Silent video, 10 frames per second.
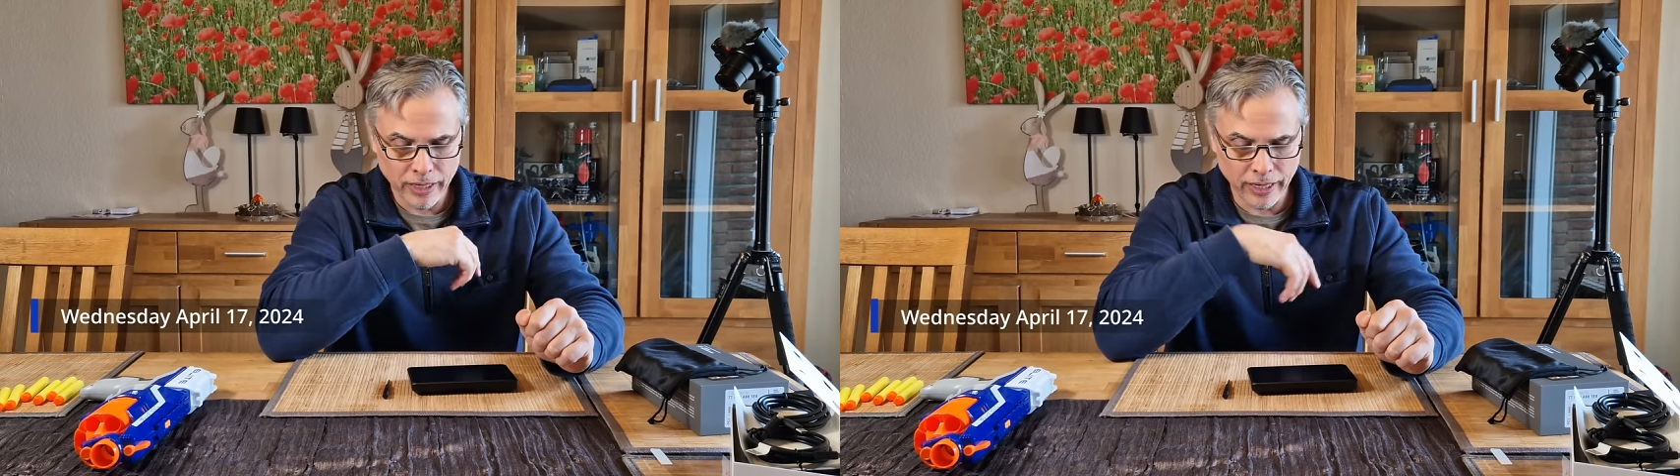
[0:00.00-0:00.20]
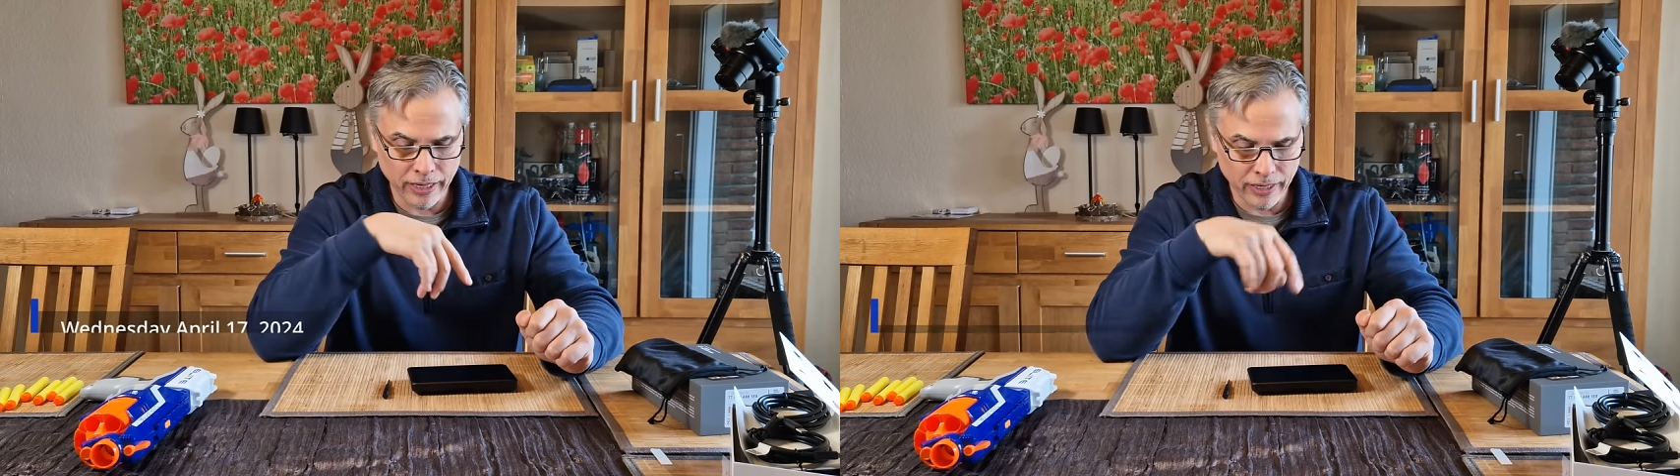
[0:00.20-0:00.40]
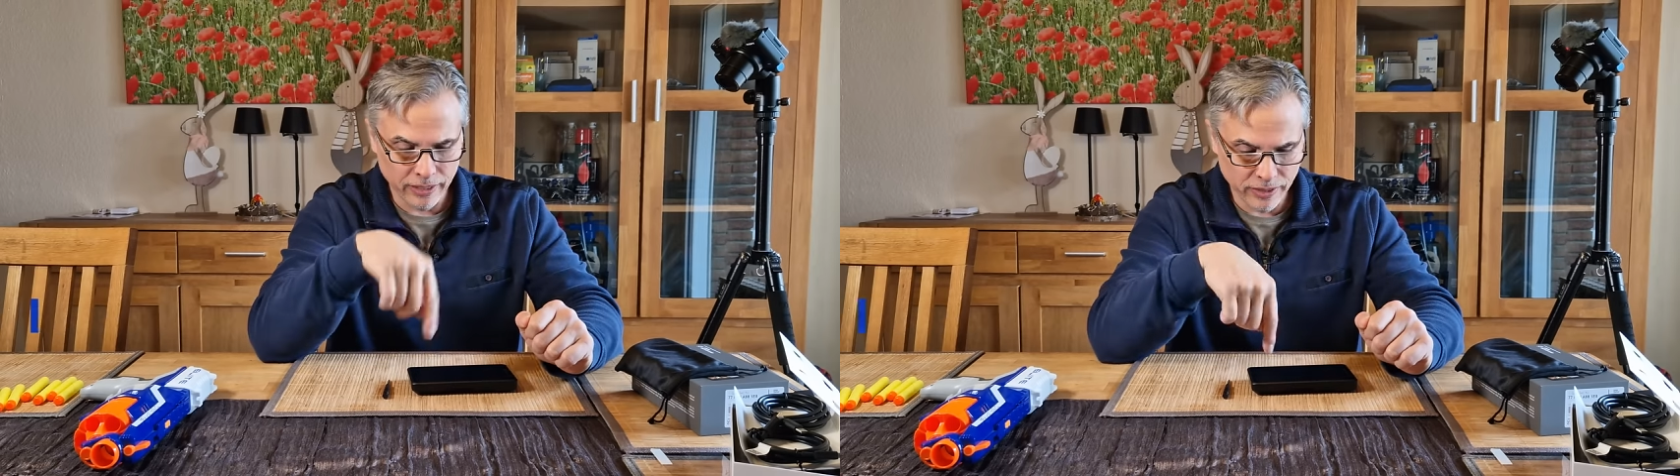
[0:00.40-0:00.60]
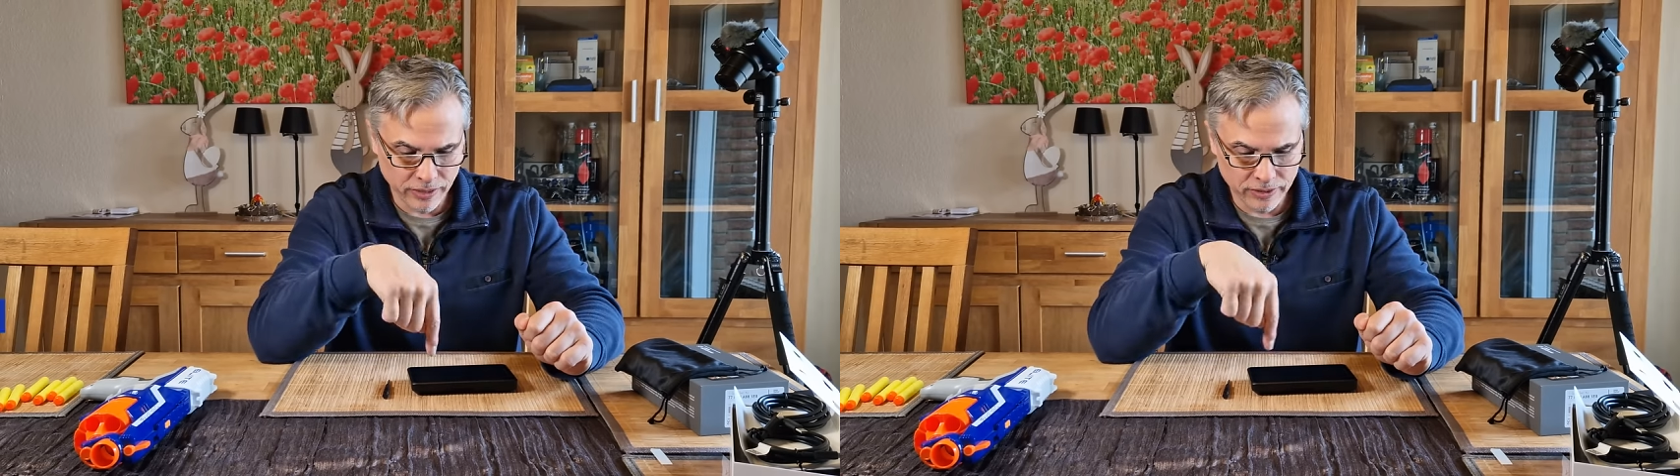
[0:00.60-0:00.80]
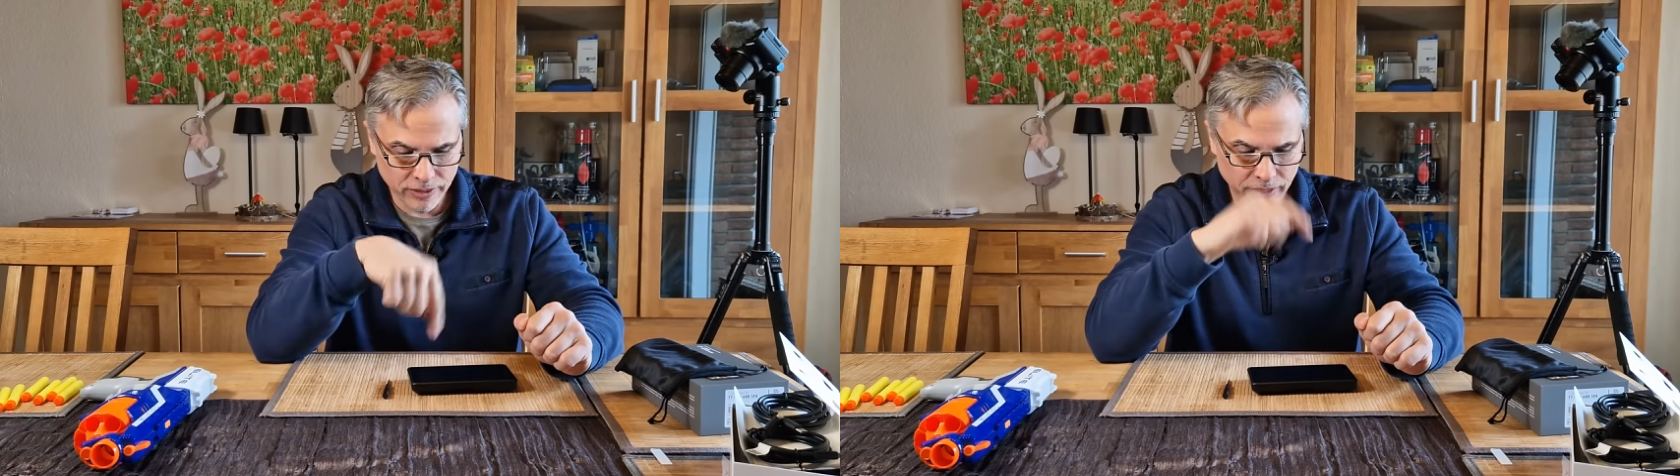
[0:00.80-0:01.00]
and
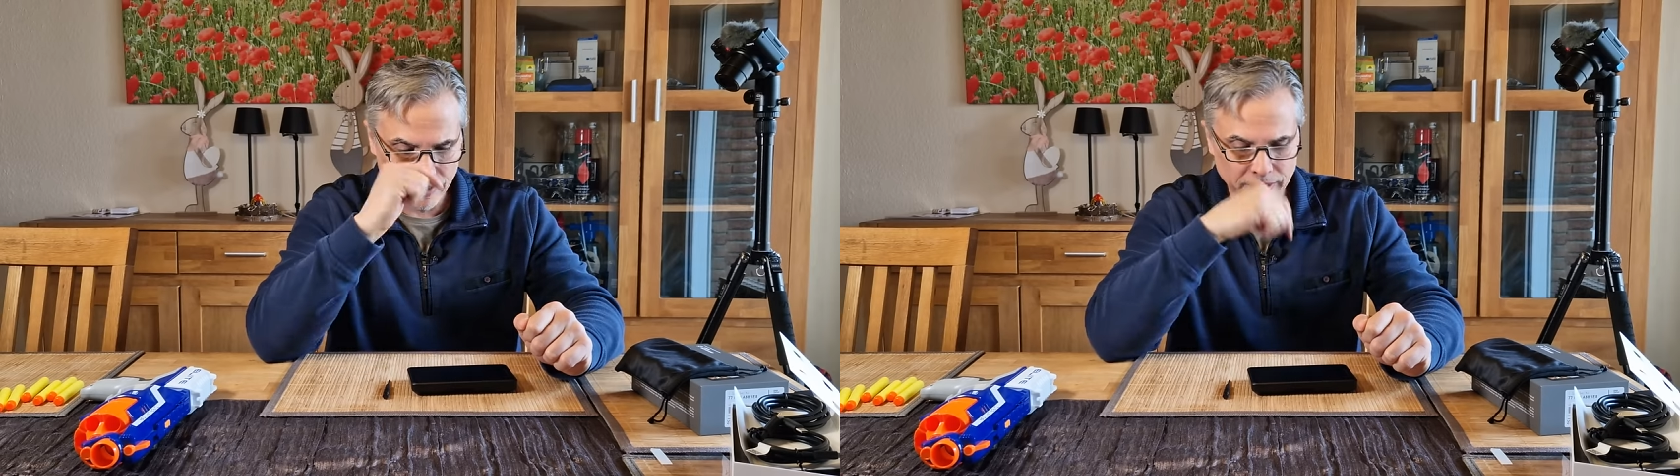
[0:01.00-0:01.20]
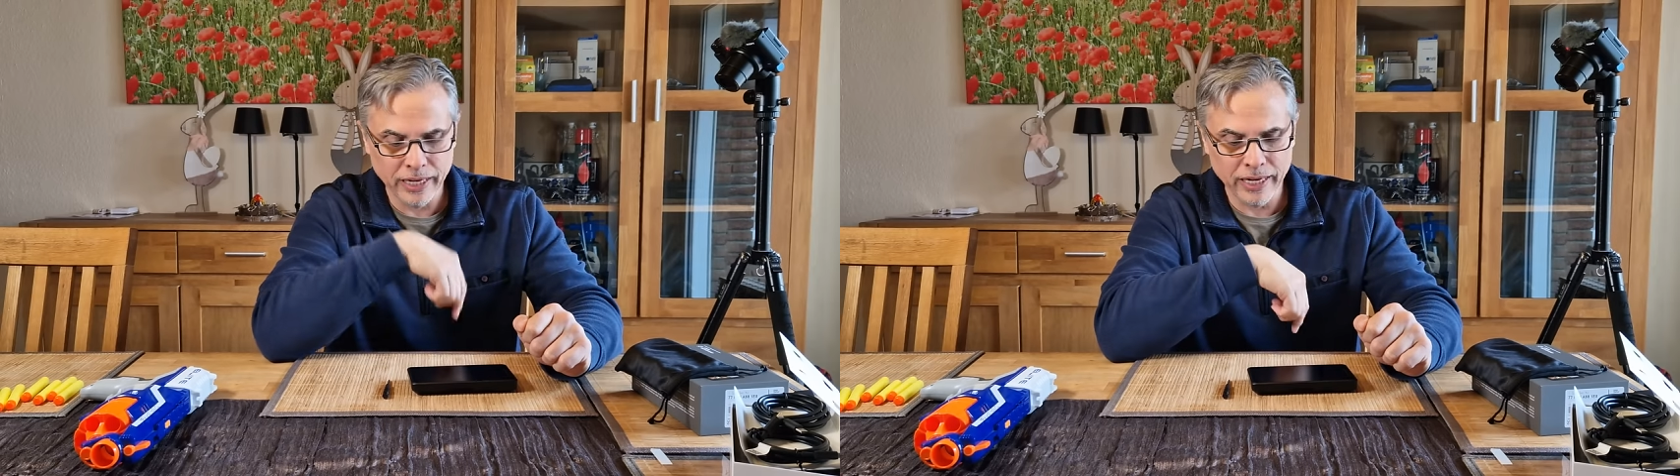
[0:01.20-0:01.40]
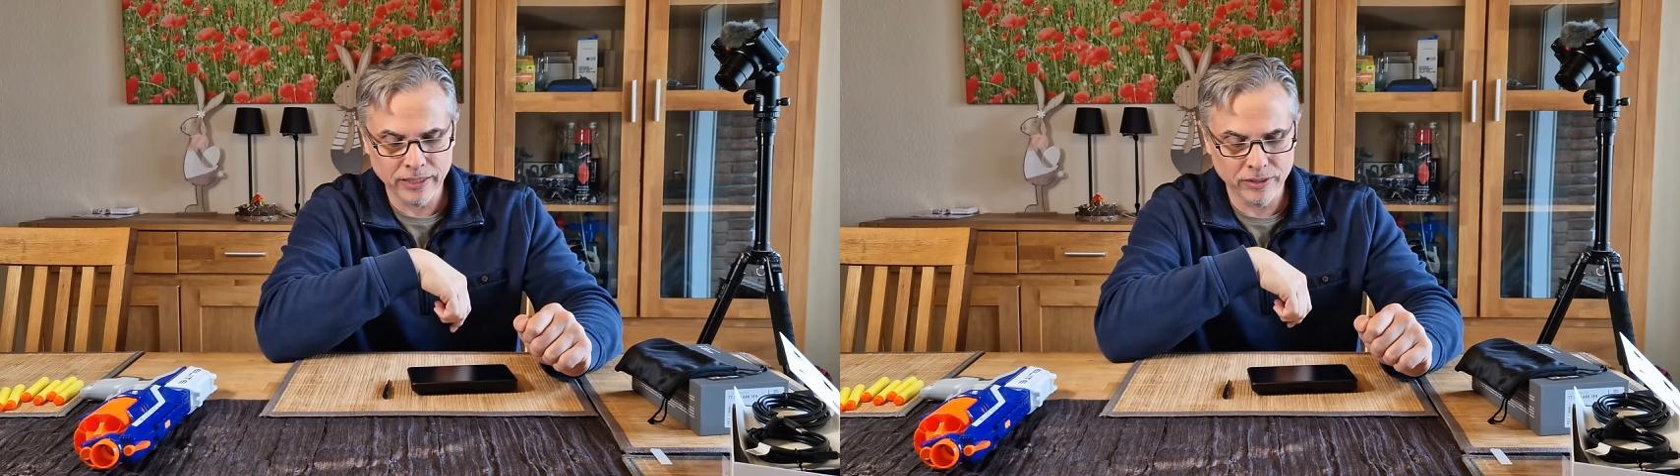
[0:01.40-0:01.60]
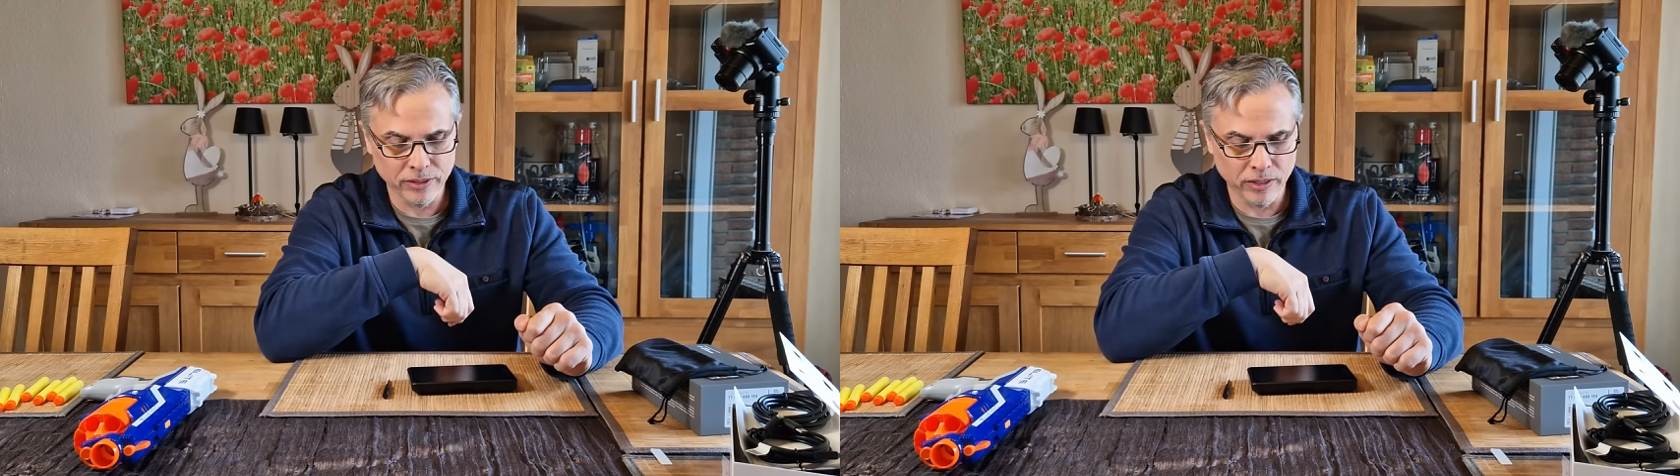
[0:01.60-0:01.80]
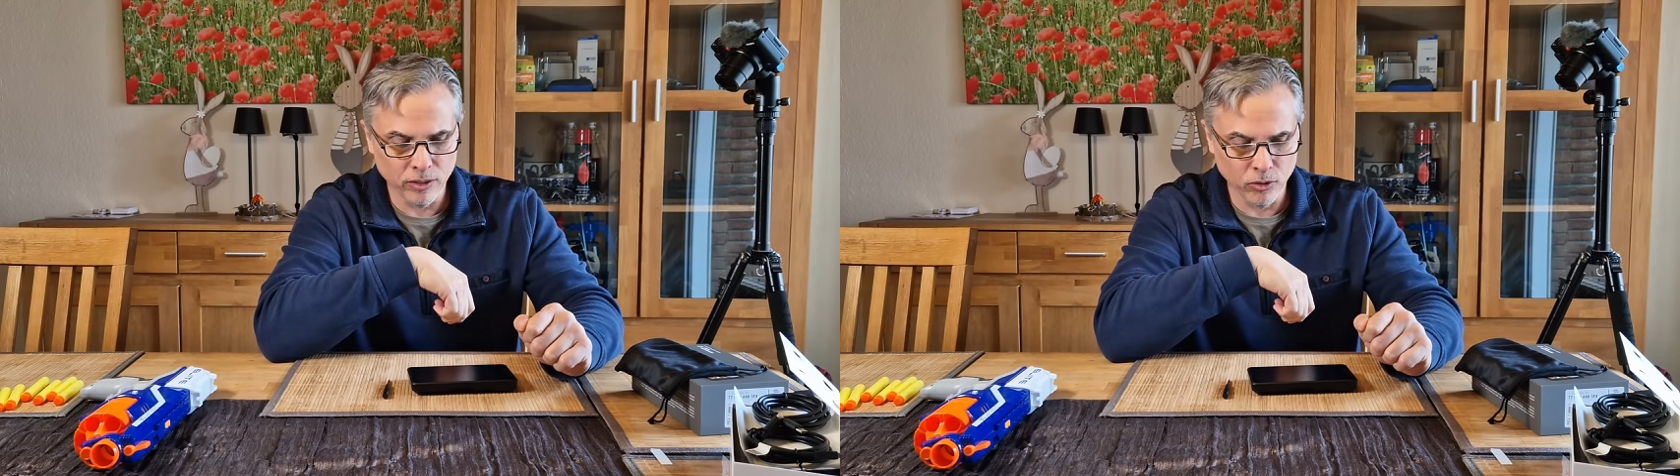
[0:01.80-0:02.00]
he said that,
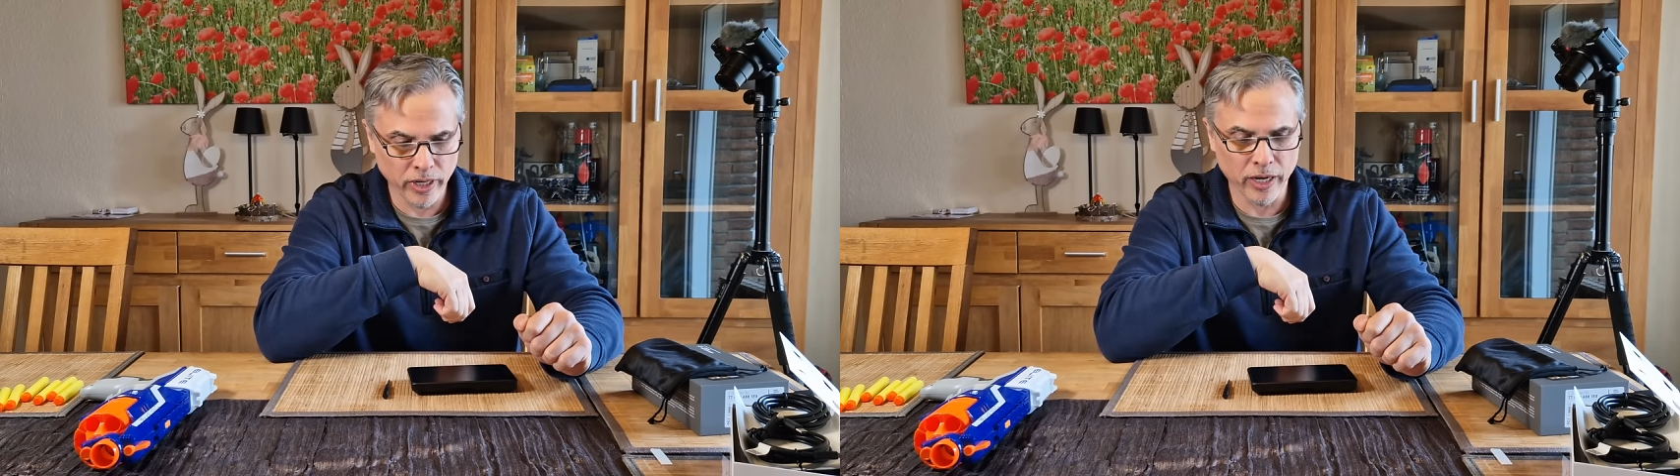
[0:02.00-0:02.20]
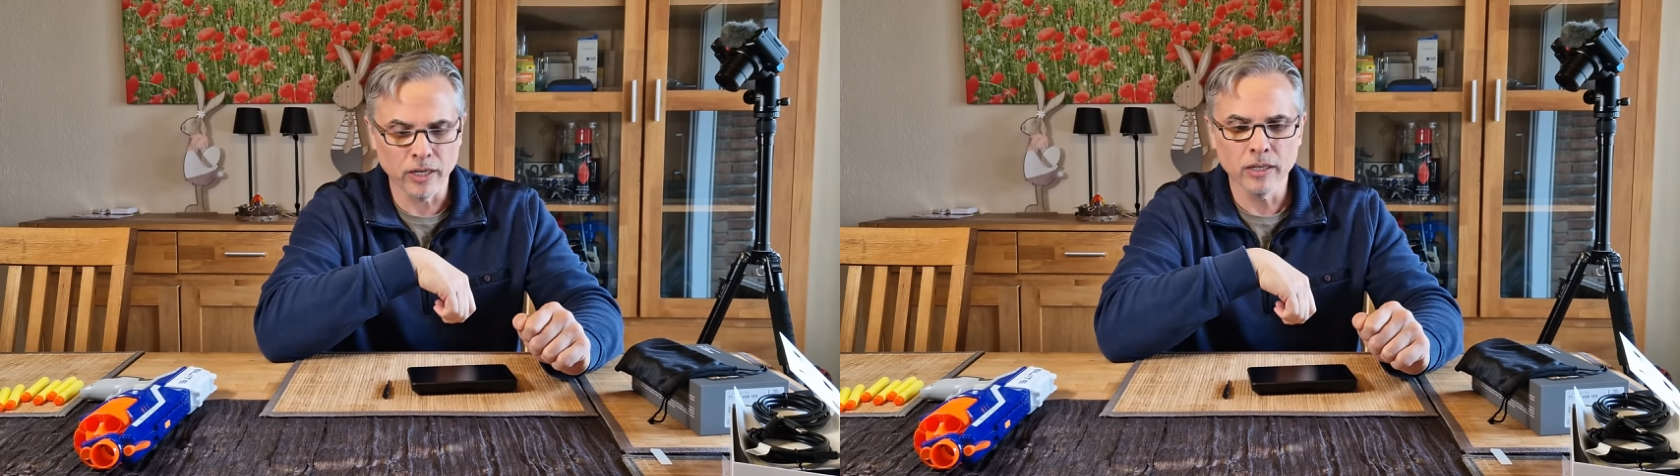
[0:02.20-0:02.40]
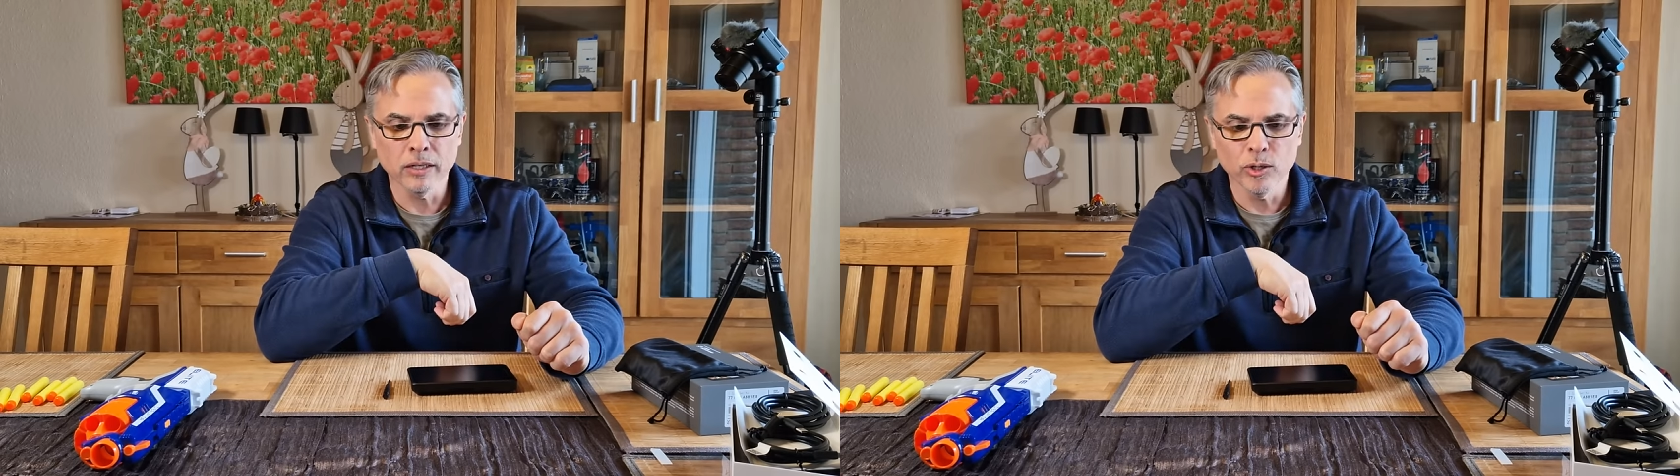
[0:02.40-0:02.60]
uh, okay,